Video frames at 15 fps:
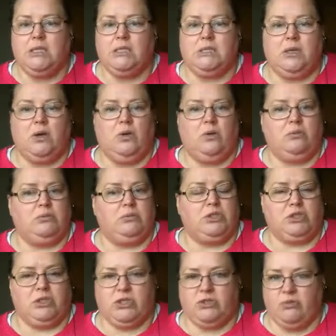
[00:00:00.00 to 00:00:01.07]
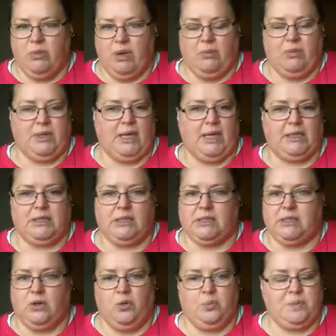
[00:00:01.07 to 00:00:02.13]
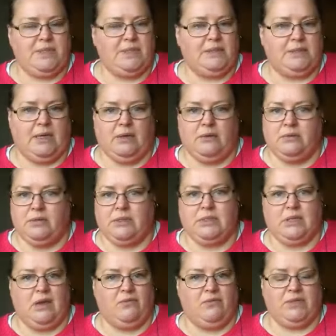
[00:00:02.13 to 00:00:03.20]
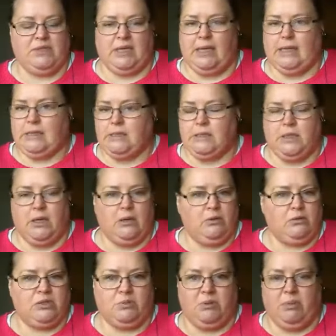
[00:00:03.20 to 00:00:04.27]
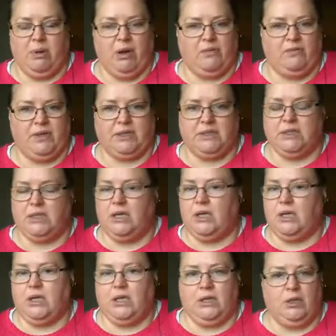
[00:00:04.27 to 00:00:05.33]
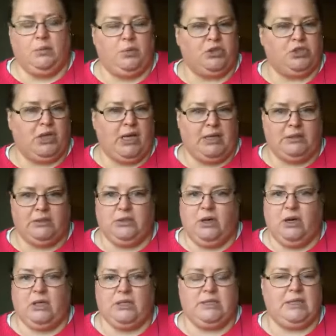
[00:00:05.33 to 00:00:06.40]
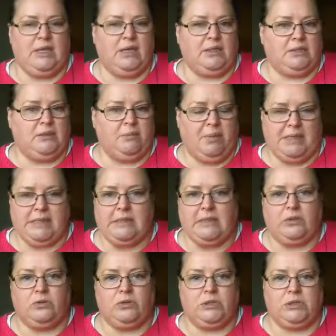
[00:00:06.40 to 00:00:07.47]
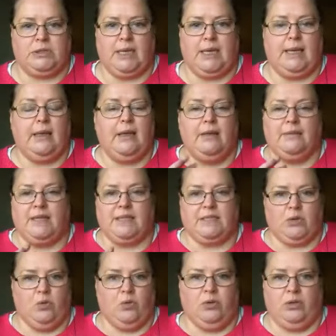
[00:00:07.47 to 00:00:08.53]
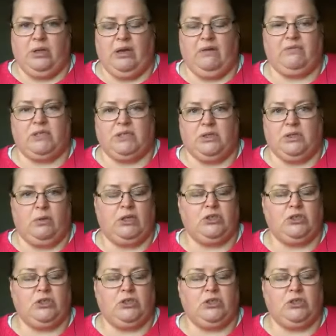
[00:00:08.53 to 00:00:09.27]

So just remember that it's ups and downs every day. It's not going to be perfect. You put your hand on your heart and say, I did the best I could today. That's all you have to do.